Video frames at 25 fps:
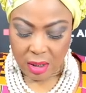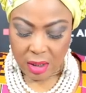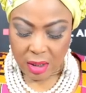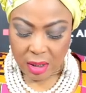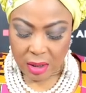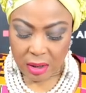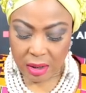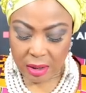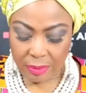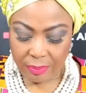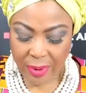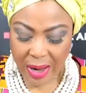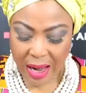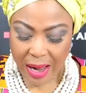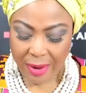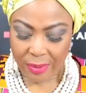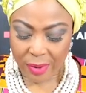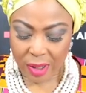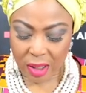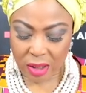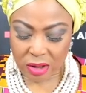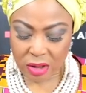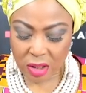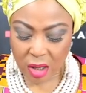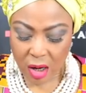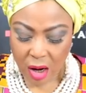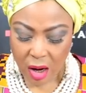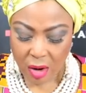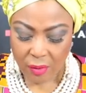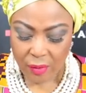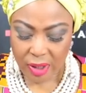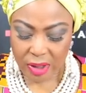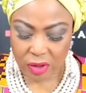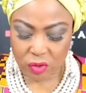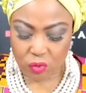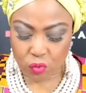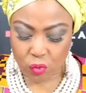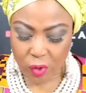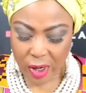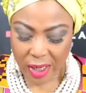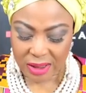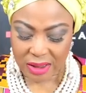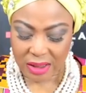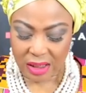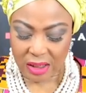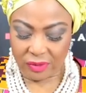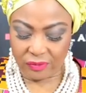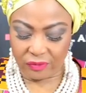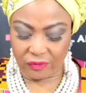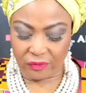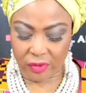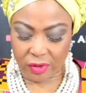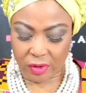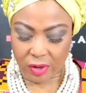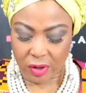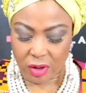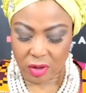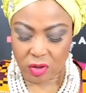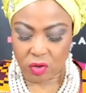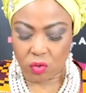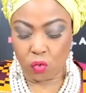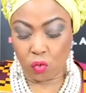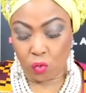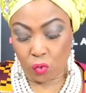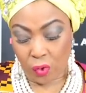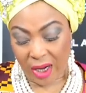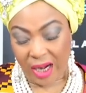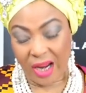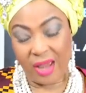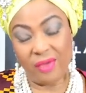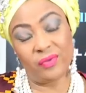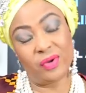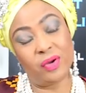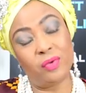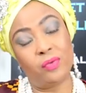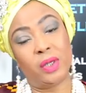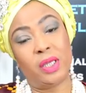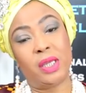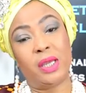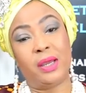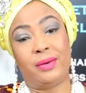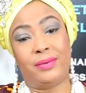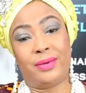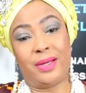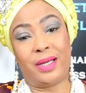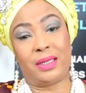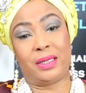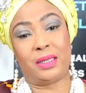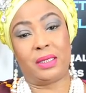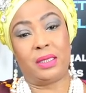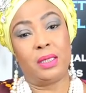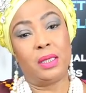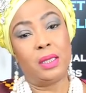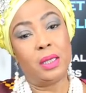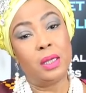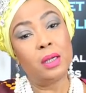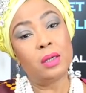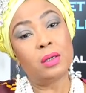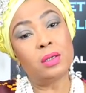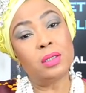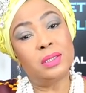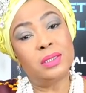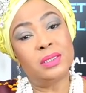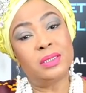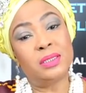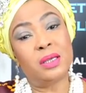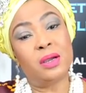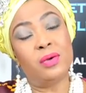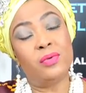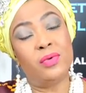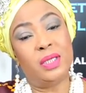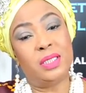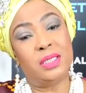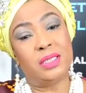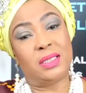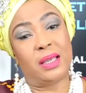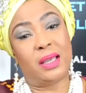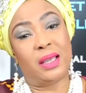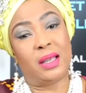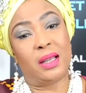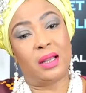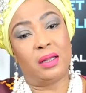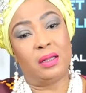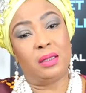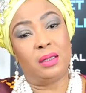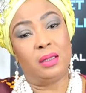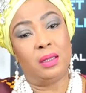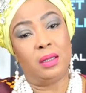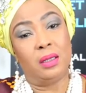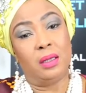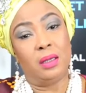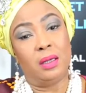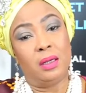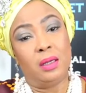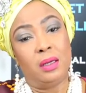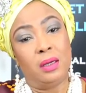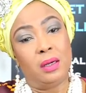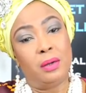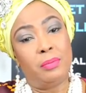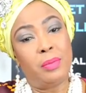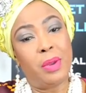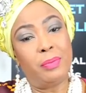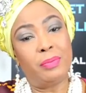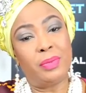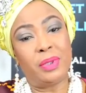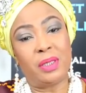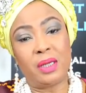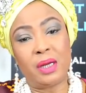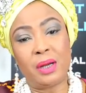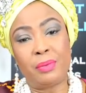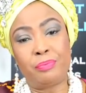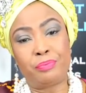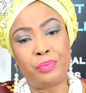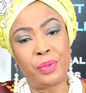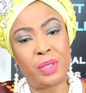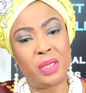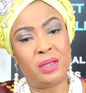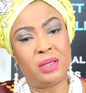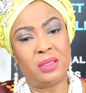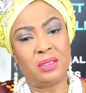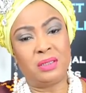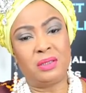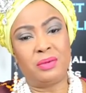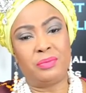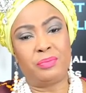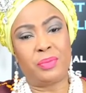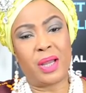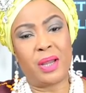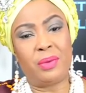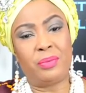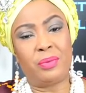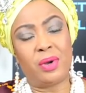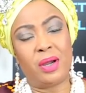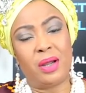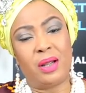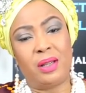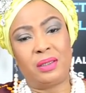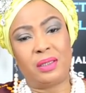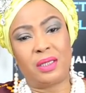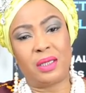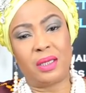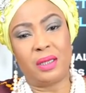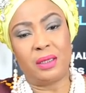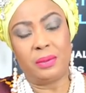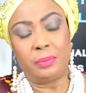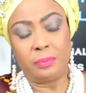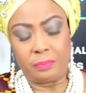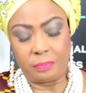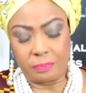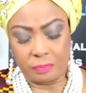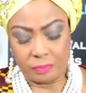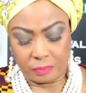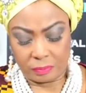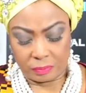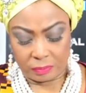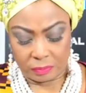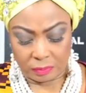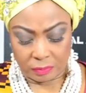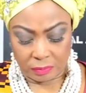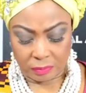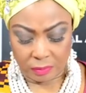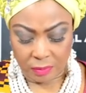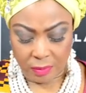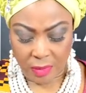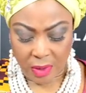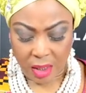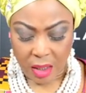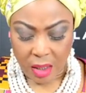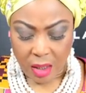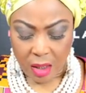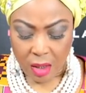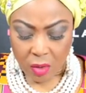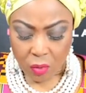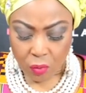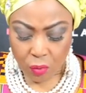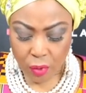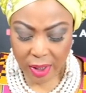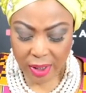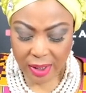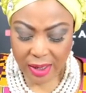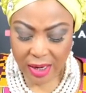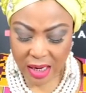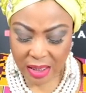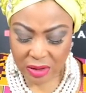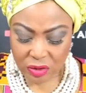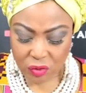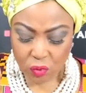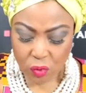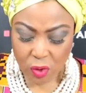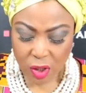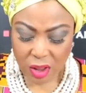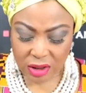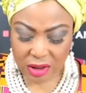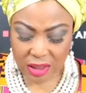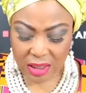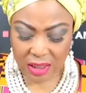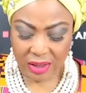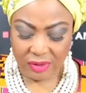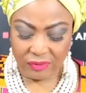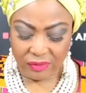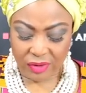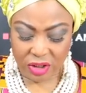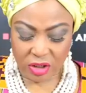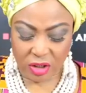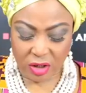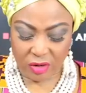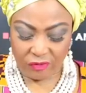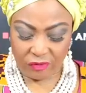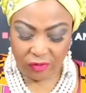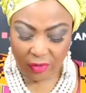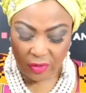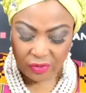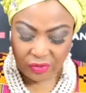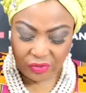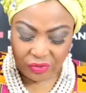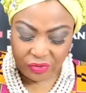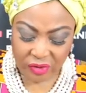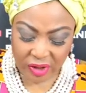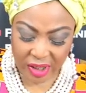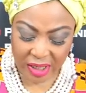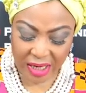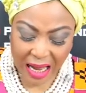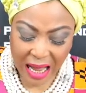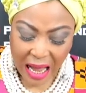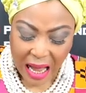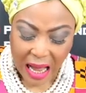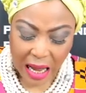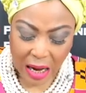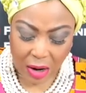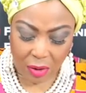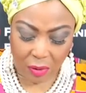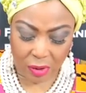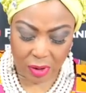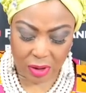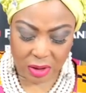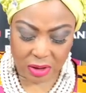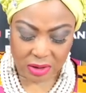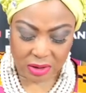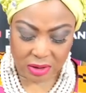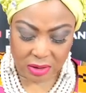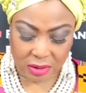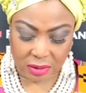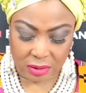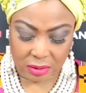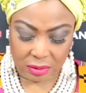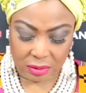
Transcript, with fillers: The Bible is always waiting for us whenever we are ready. Because it's always there. Remember, there are billions of Bible out there. We can't watch television for three hours.